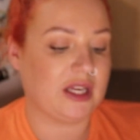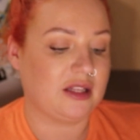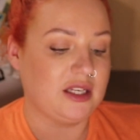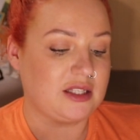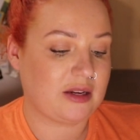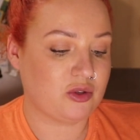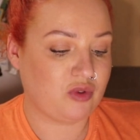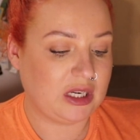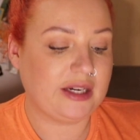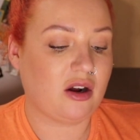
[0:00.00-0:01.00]
it. This sounds
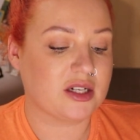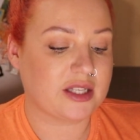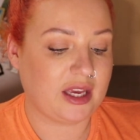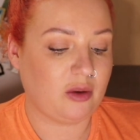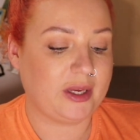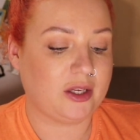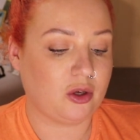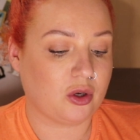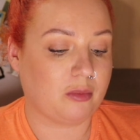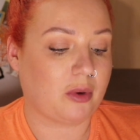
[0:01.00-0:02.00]
really nice. Kiwi
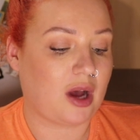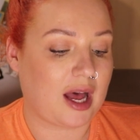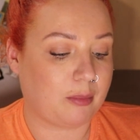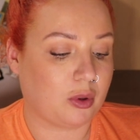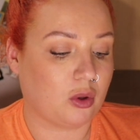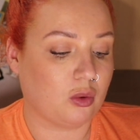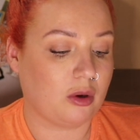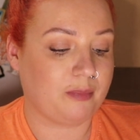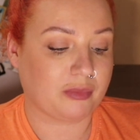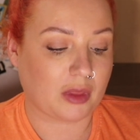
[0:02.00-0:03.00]
cucumber,
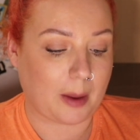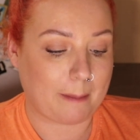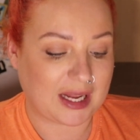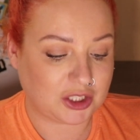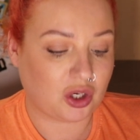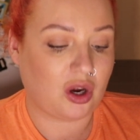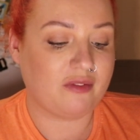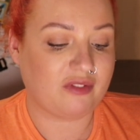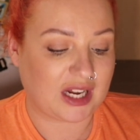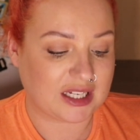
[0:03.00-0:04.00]
apple, matcha
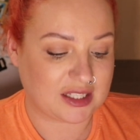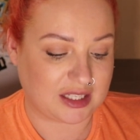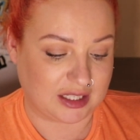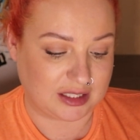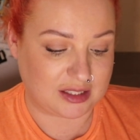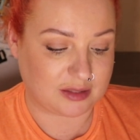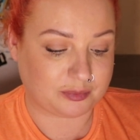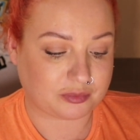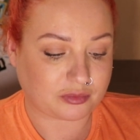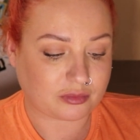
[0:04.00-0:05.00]
and flax seeds
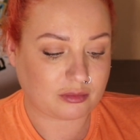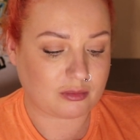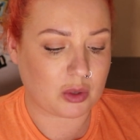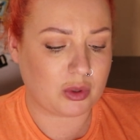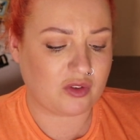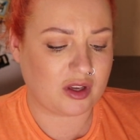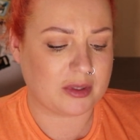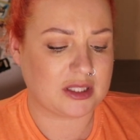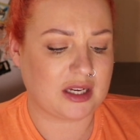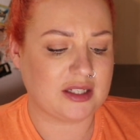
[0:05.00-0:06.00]
with a
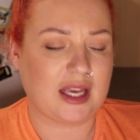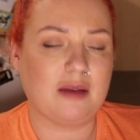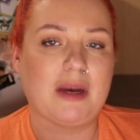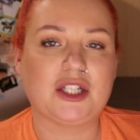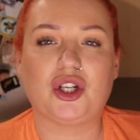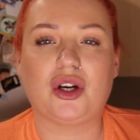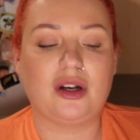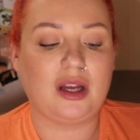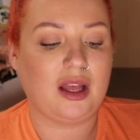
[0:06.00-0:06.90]
vitamin. Did I say it, matcha?